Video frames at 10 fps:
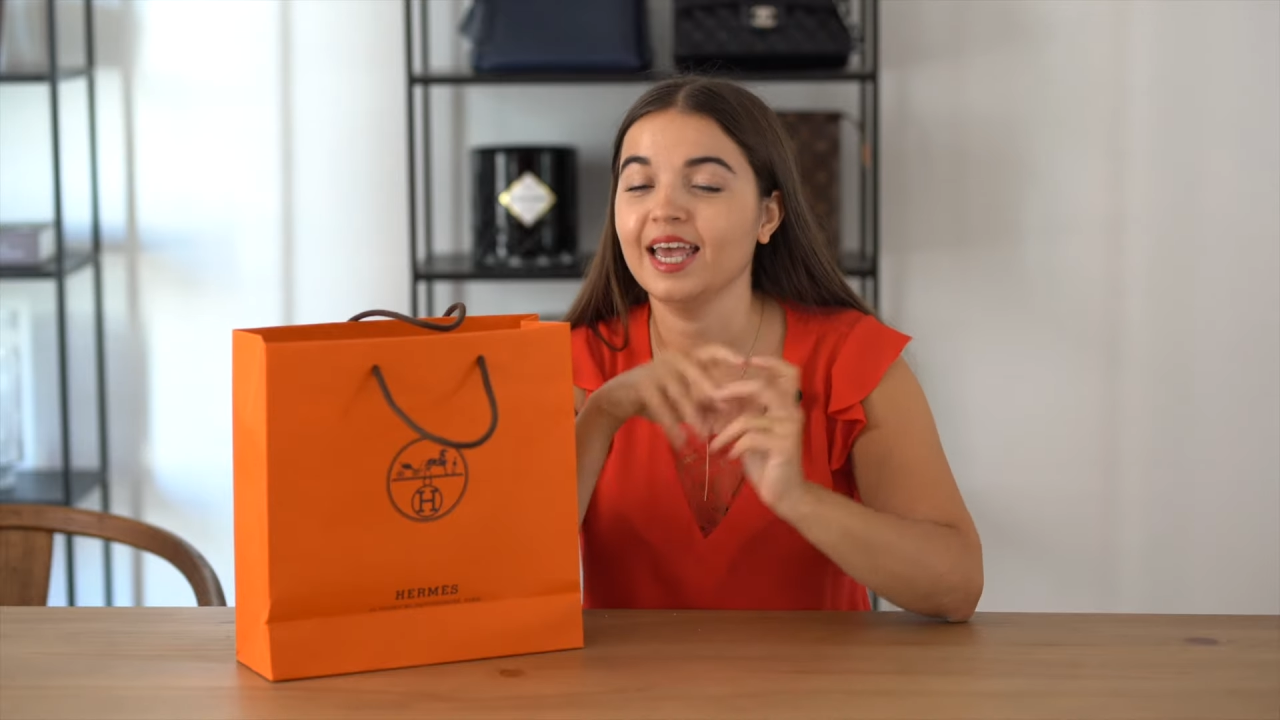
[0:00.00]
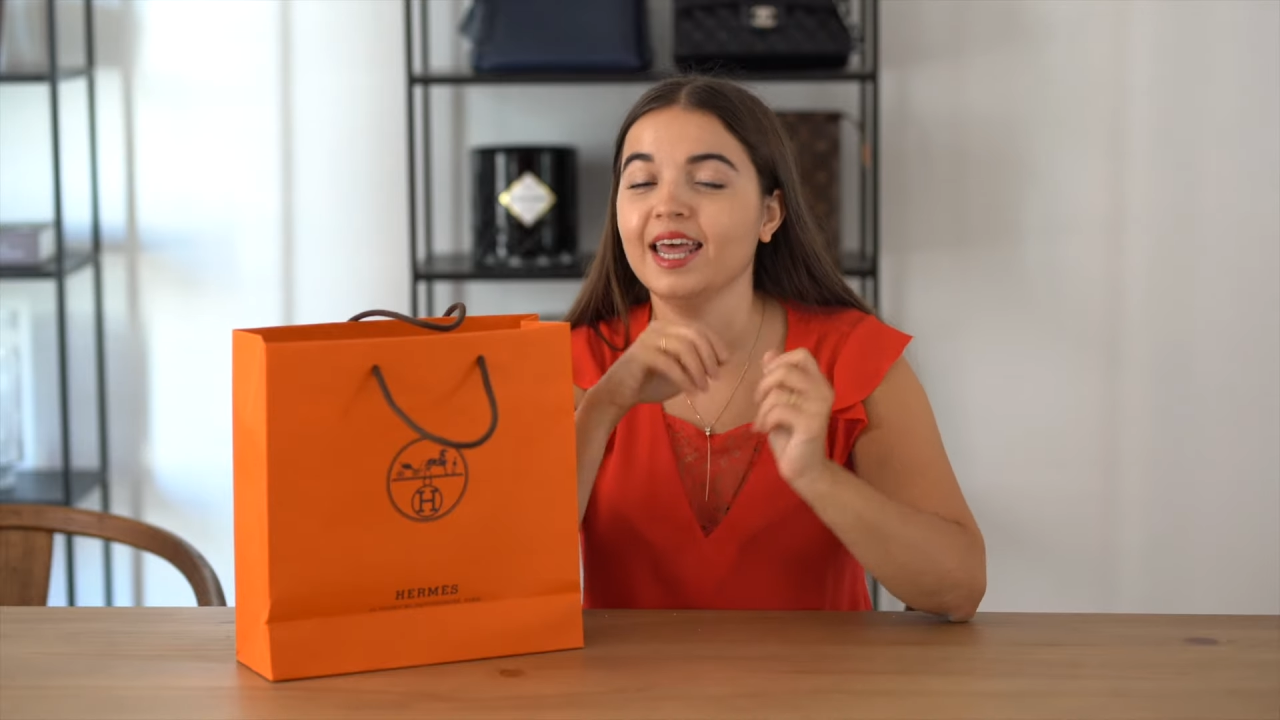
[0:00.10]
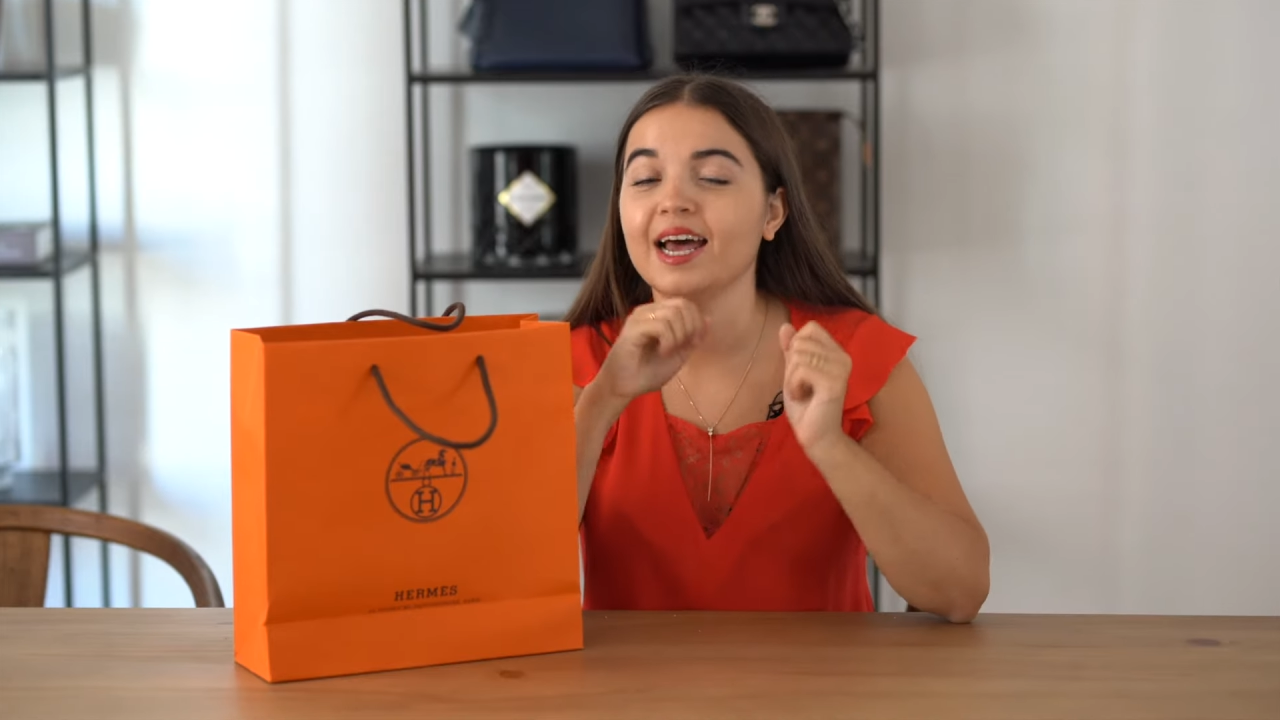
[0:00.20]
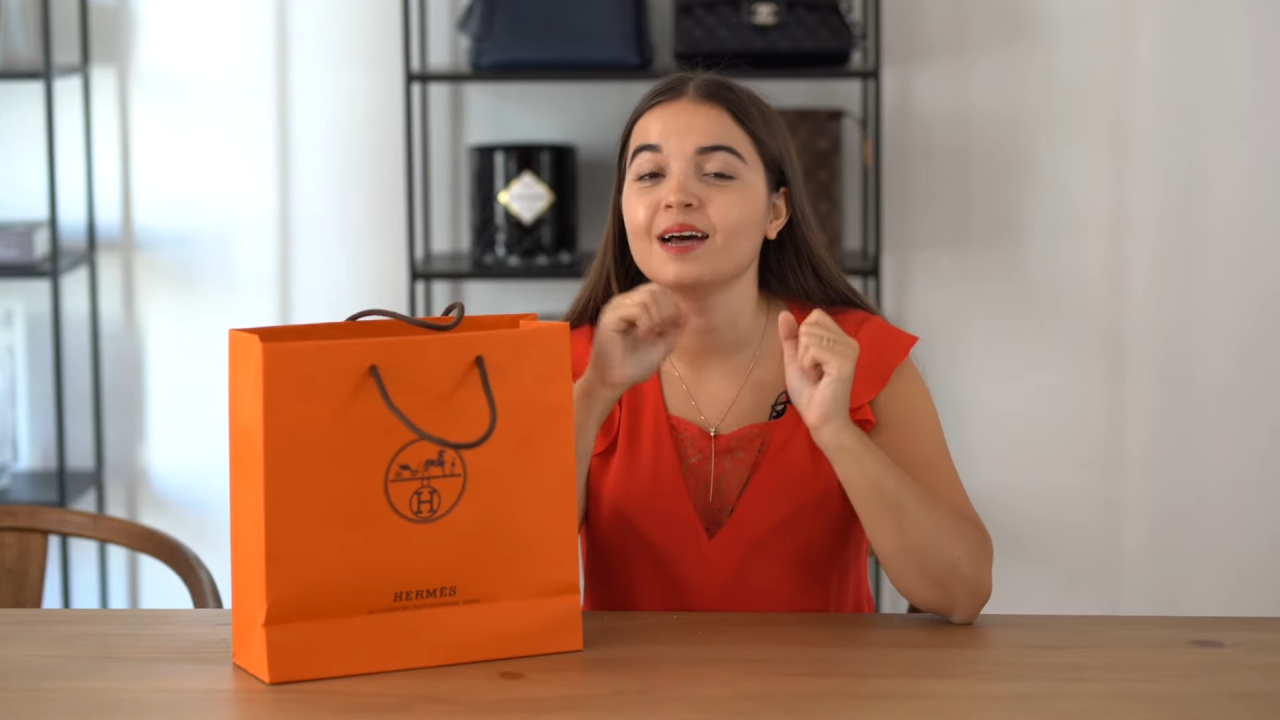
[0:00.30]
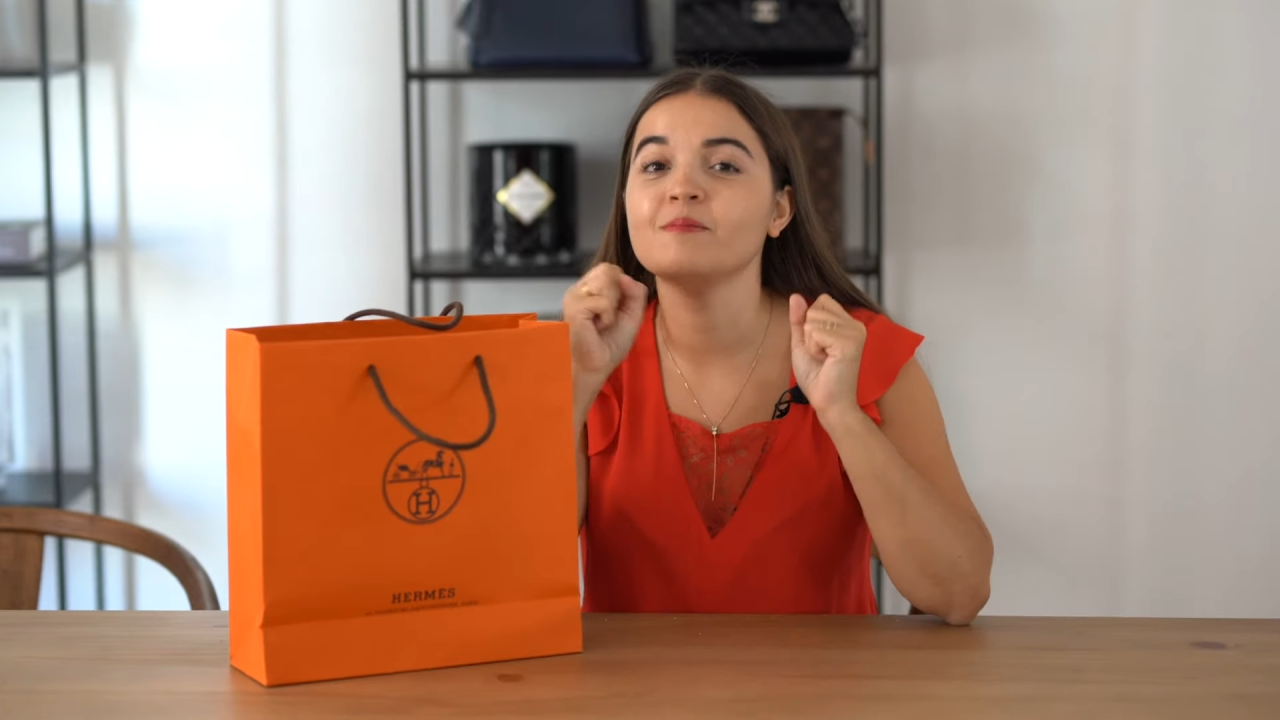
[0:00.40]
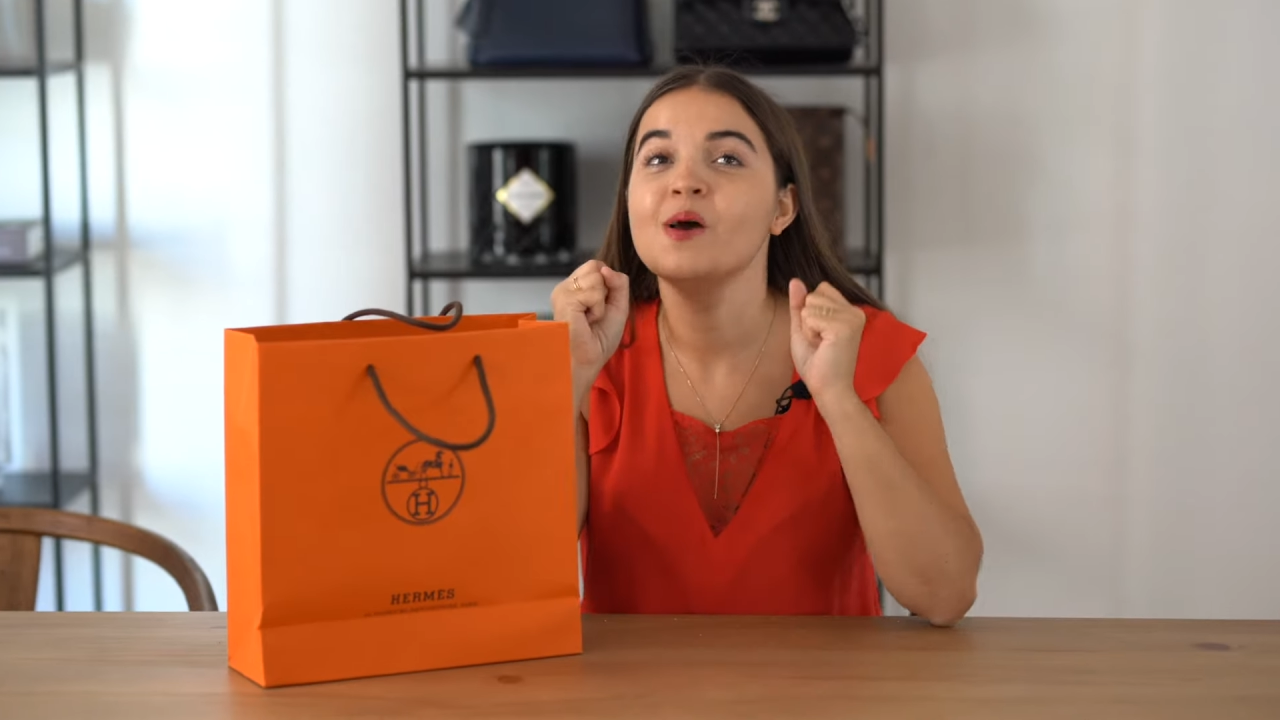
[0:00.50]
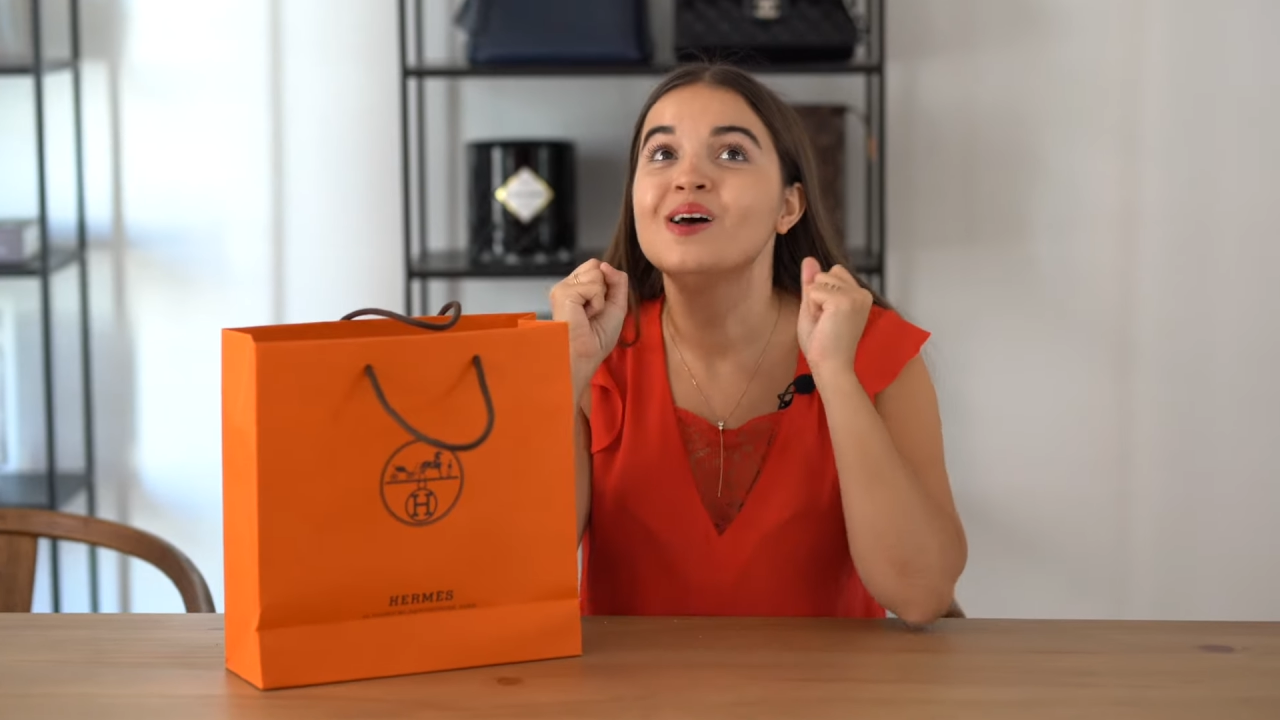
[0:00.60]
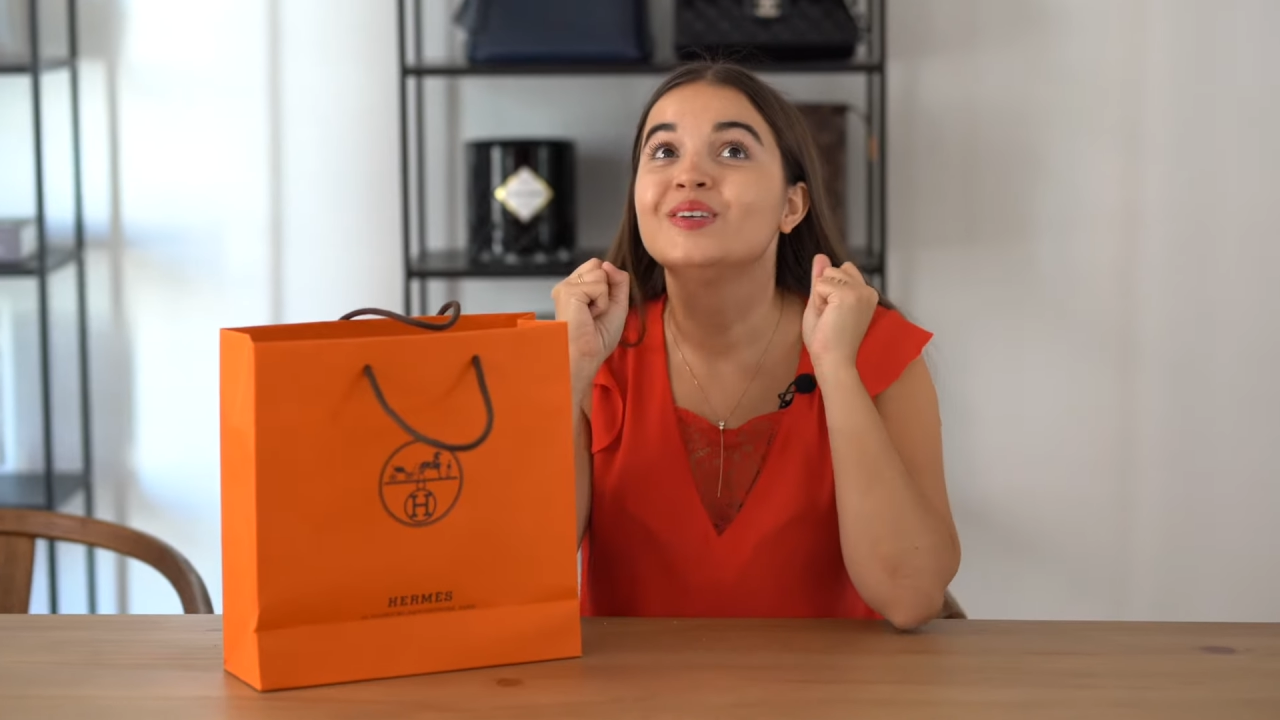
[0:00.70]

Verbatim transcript: and I'm